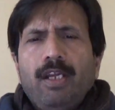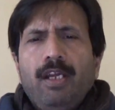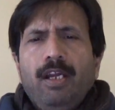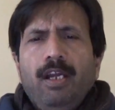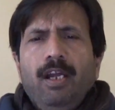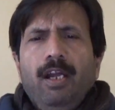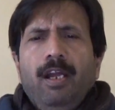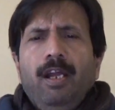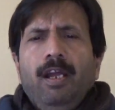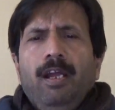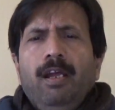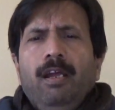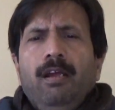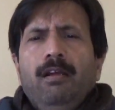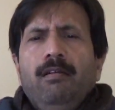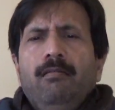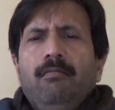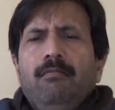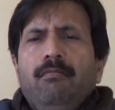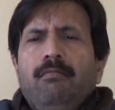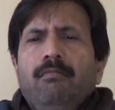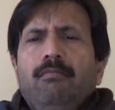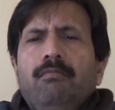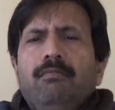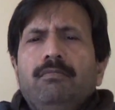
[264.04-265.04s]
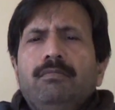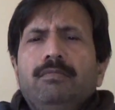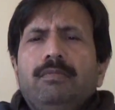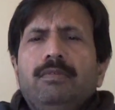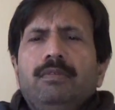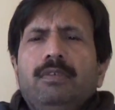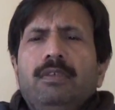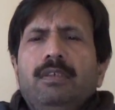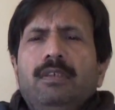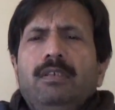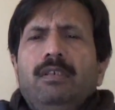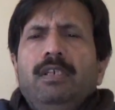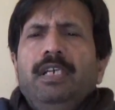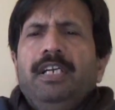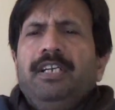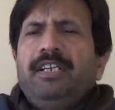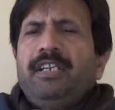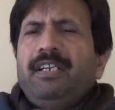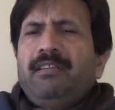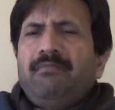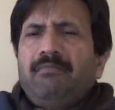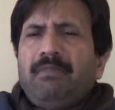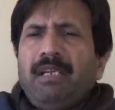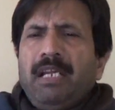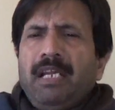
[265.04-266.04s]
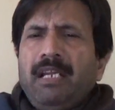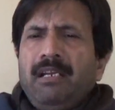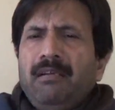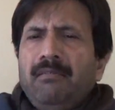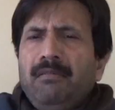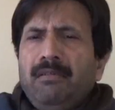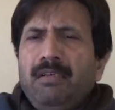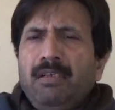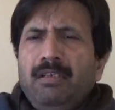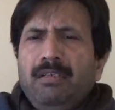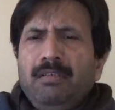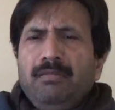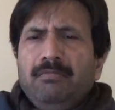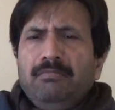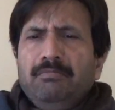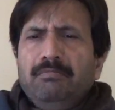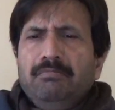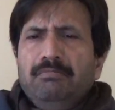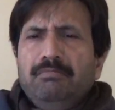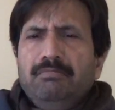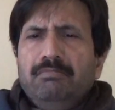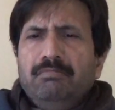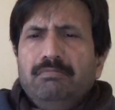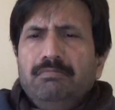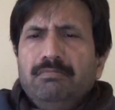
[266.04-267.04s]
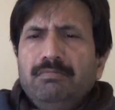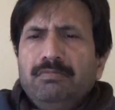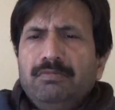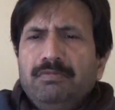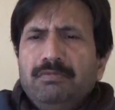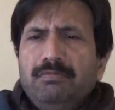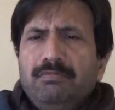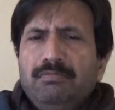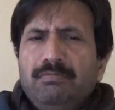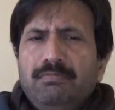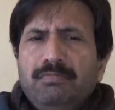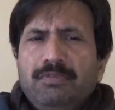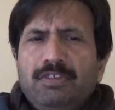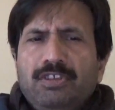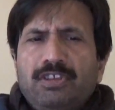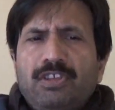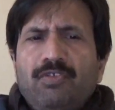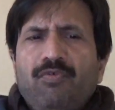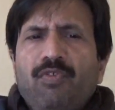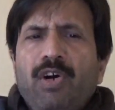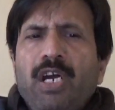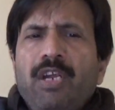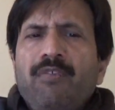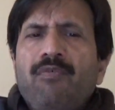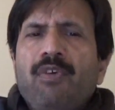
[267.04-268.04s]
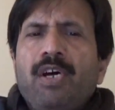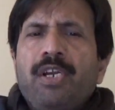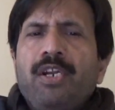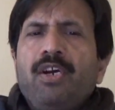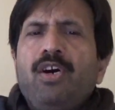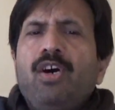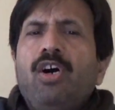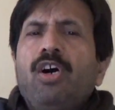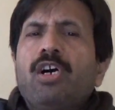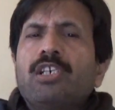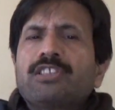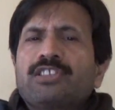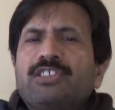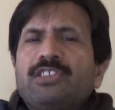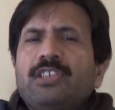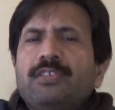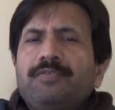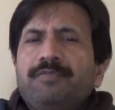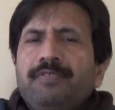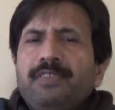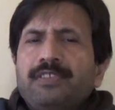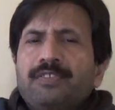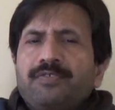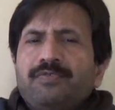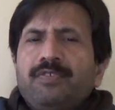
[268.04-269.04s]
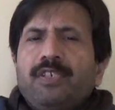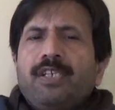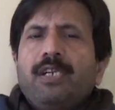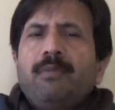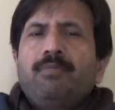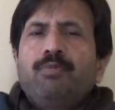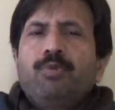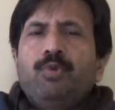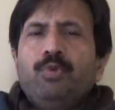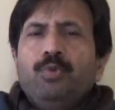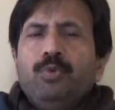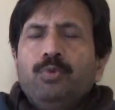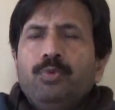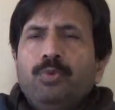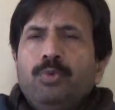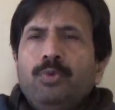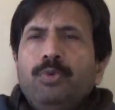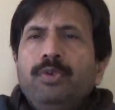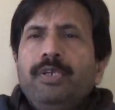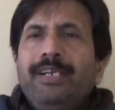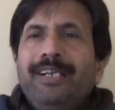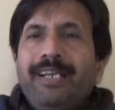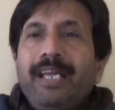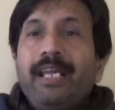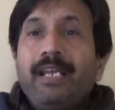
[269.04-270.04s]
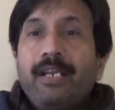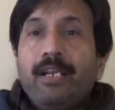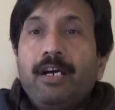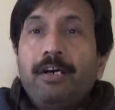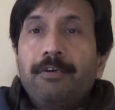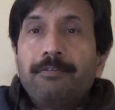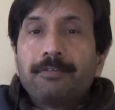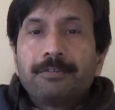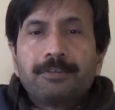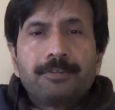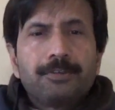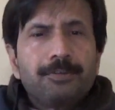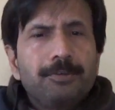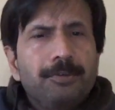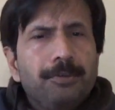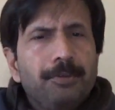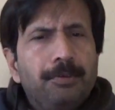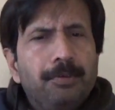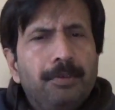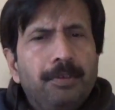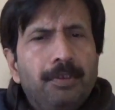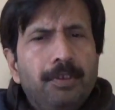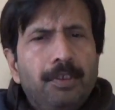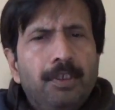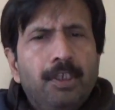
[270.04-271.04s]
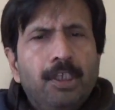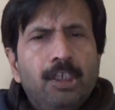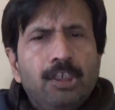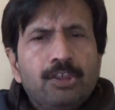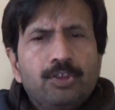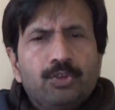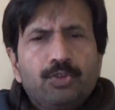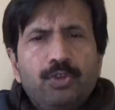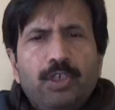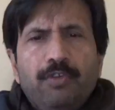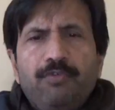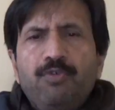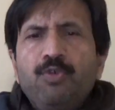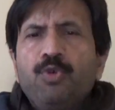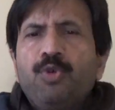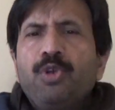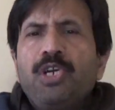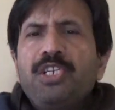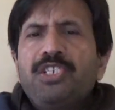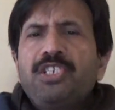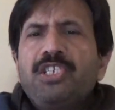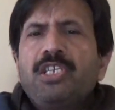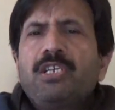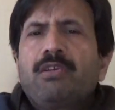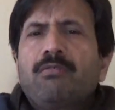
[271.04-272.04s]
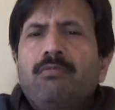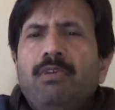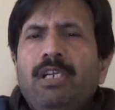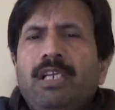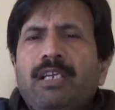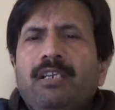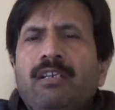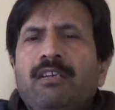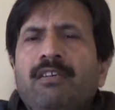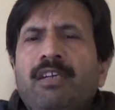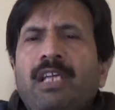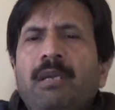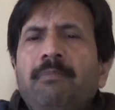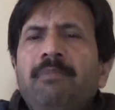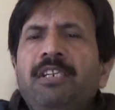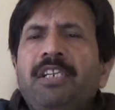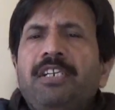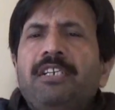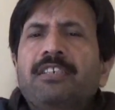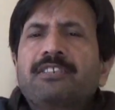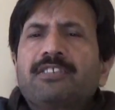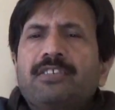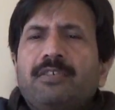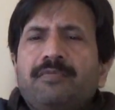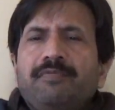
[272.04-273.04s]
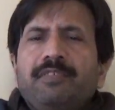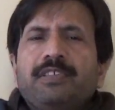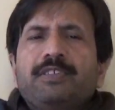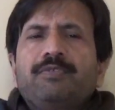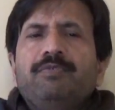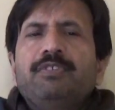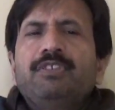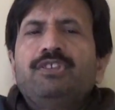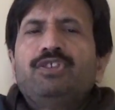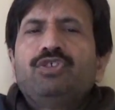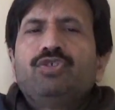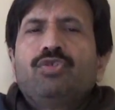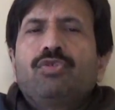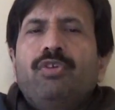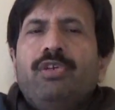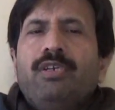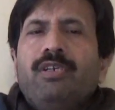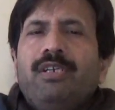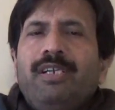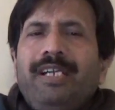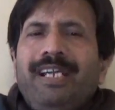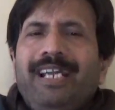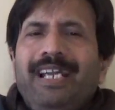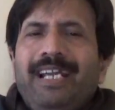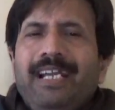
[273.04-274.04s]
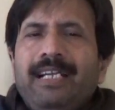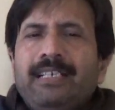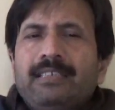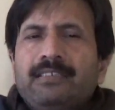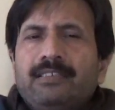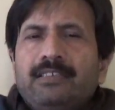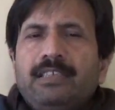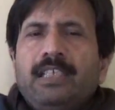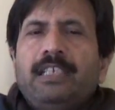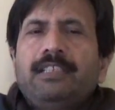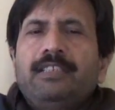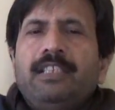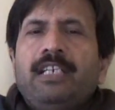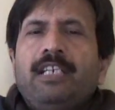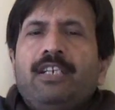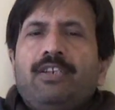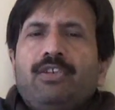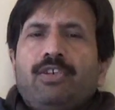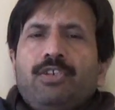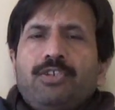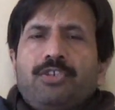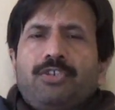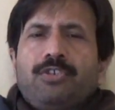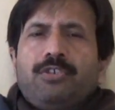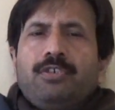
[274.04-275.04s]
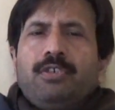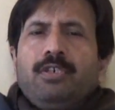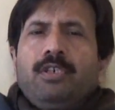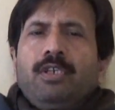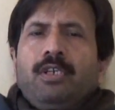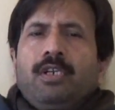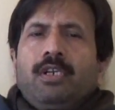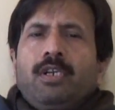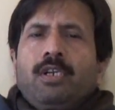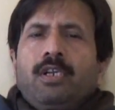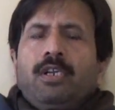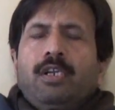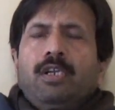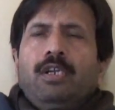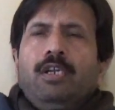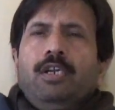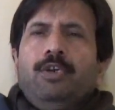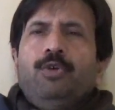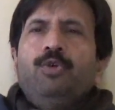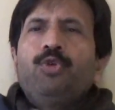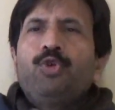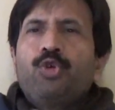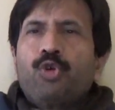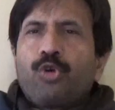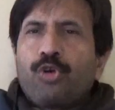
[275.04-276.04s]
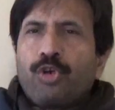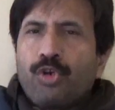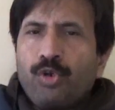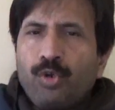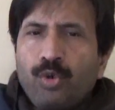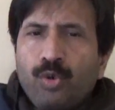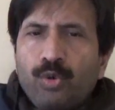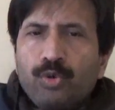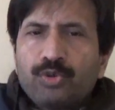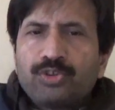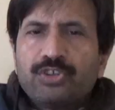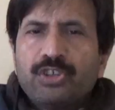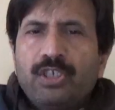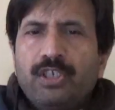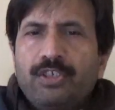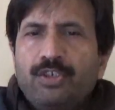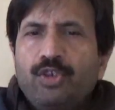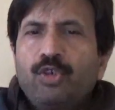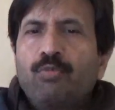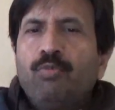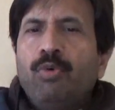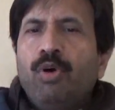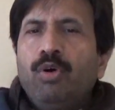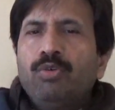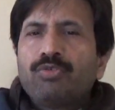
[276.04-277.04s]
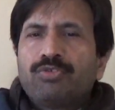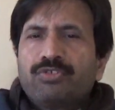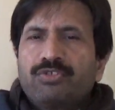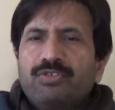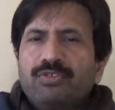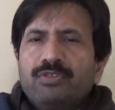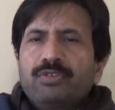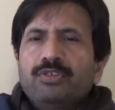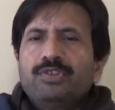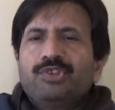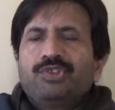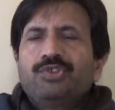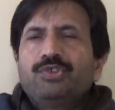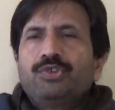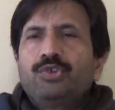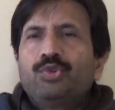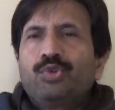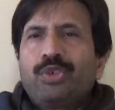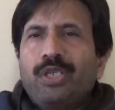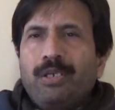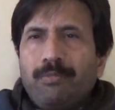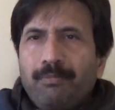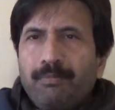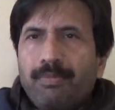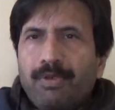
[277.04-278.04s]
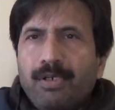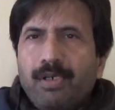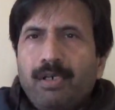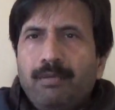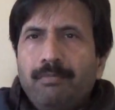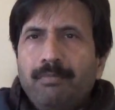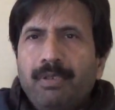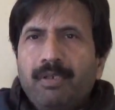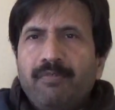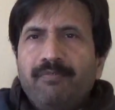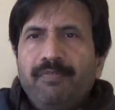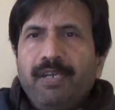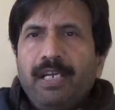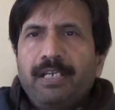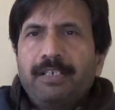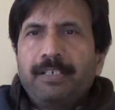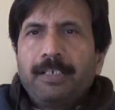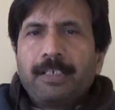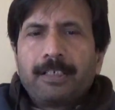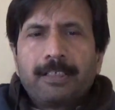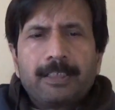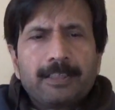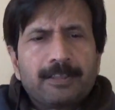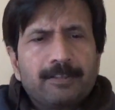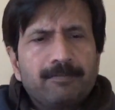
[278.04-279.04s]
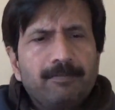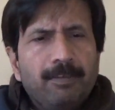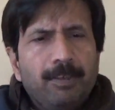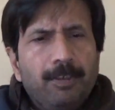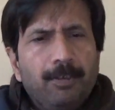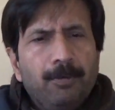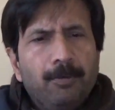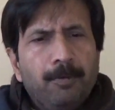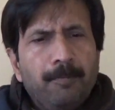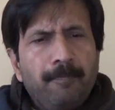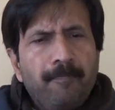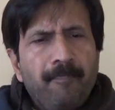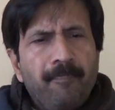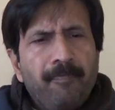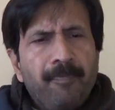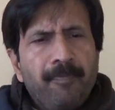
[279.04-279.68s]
uh, it can uh, survive on a hard surface for up to 10 hours you know so if you touch a like contaminated surface with your hands and then touch your nose or your mouth so you can become infected this way you know